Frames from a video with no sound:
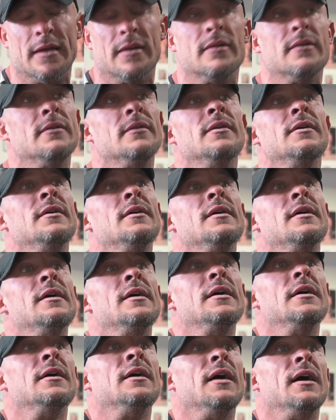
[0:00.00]

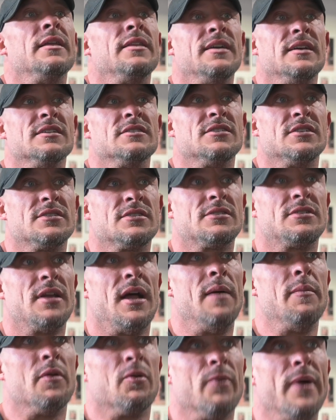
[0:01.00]
I think it's just
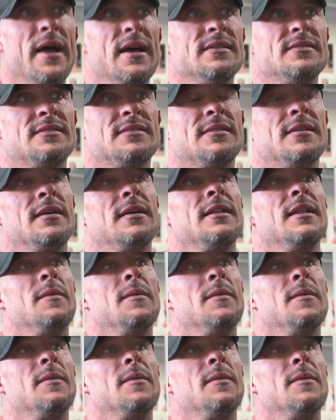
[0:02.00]
time to rest,